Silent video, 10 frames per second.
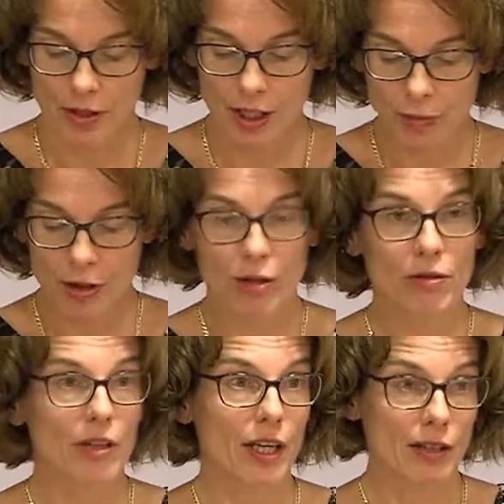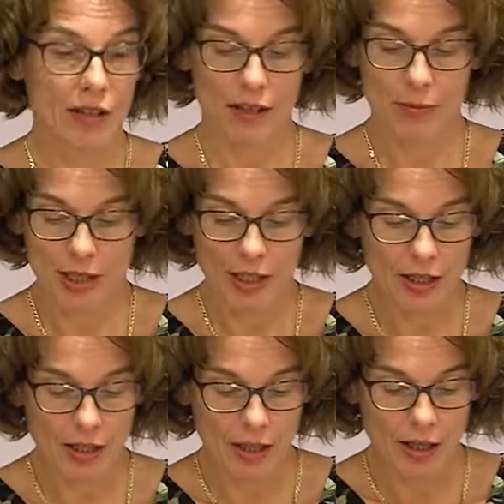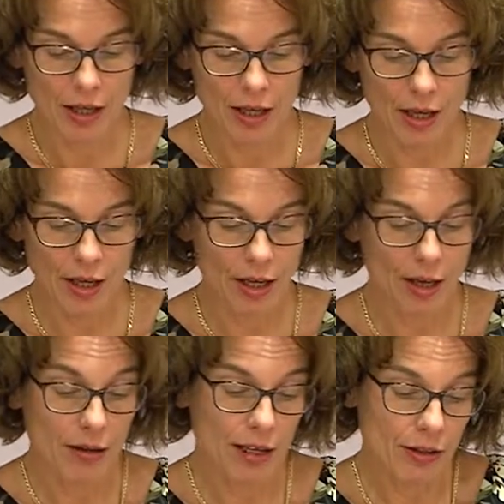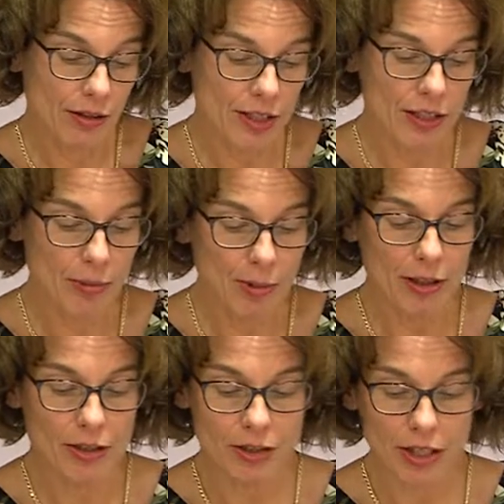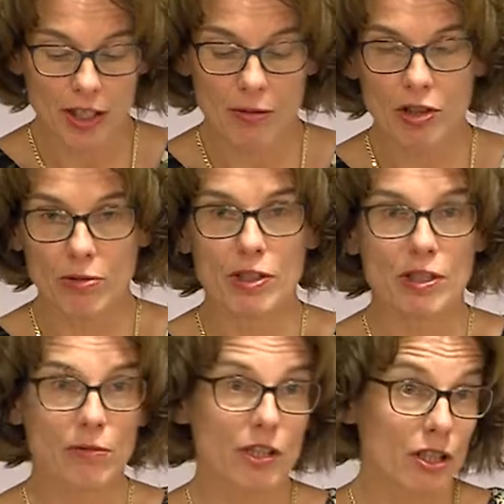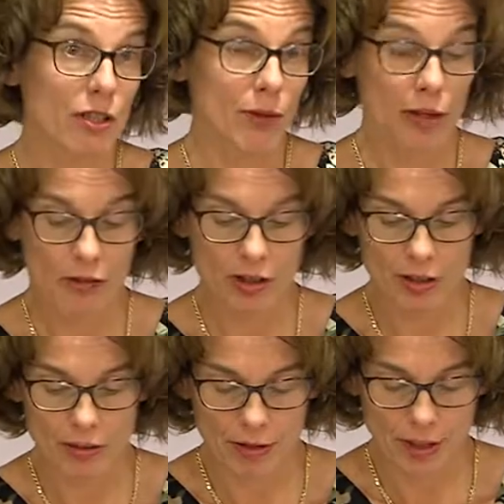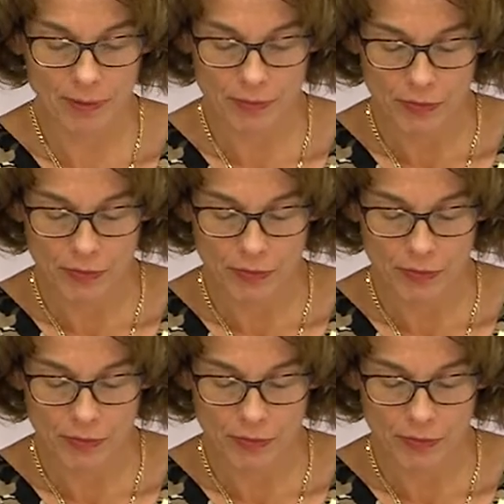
Hebrew and Aramaic, and not actually biblical studies, which is my official degree.